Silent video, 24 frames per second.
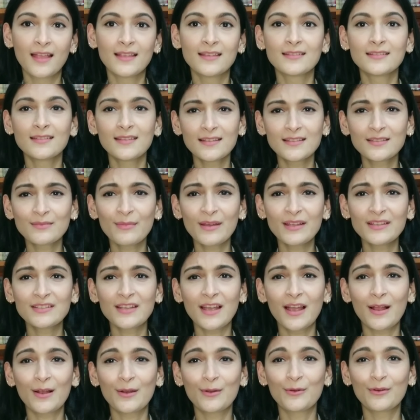Since my
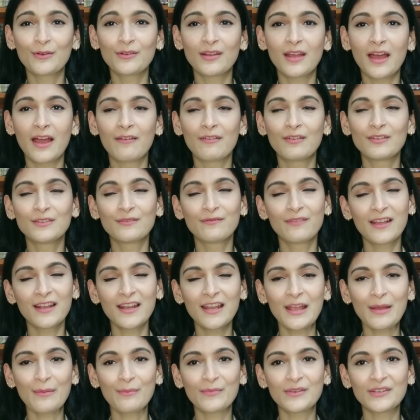childhood, I was
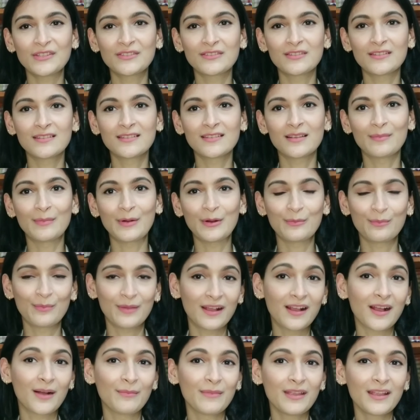very ambitious about
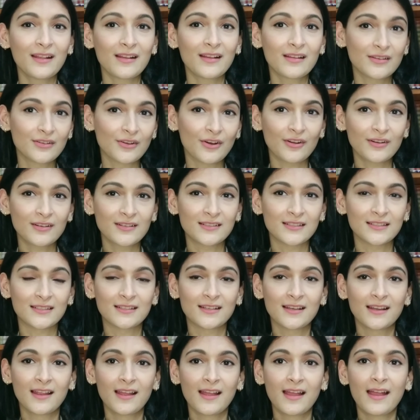becoming a doctor
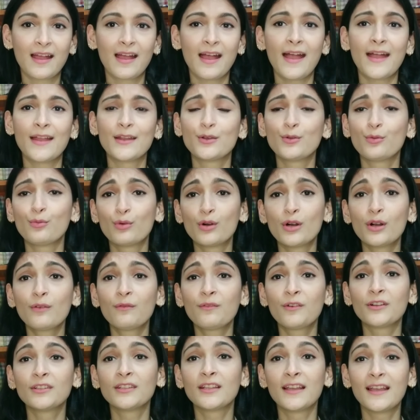and to work
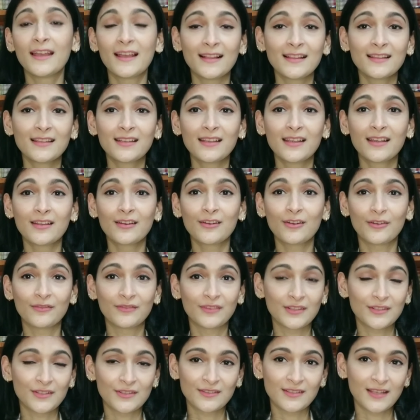for the healthcare of
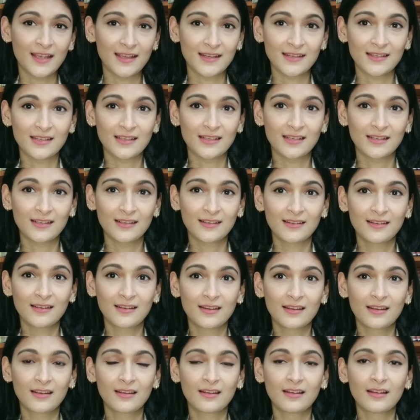the society.
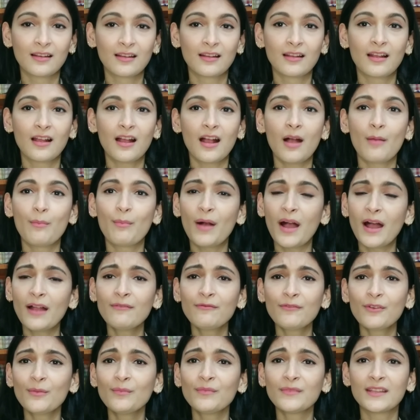
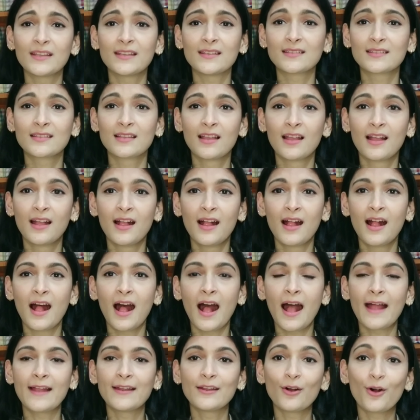Apart from this,
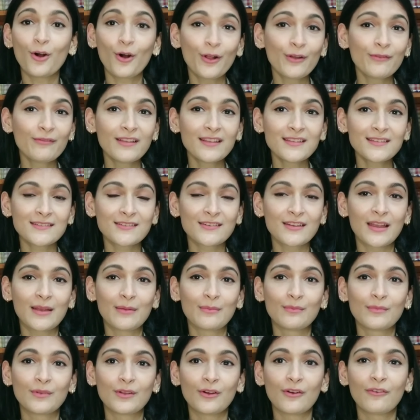I'd always
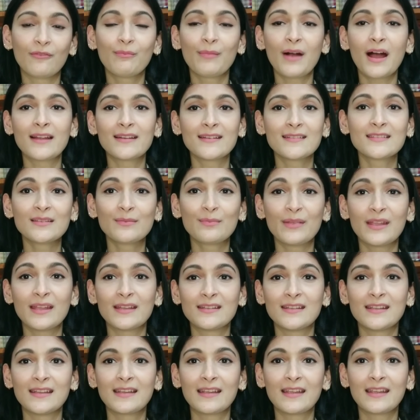dreamt of
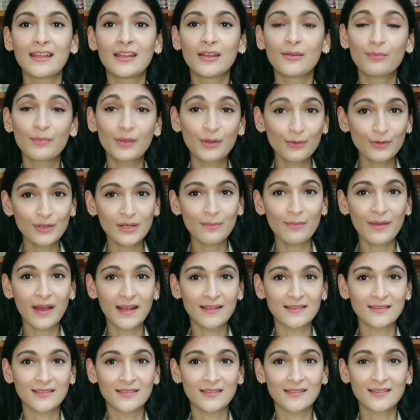participating in beauty
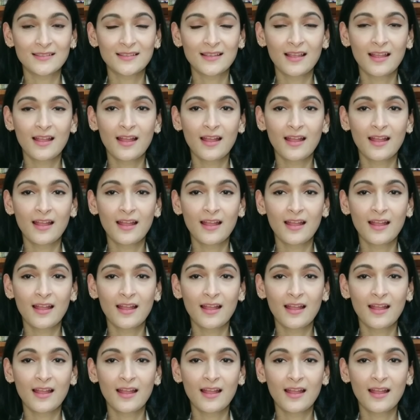pageants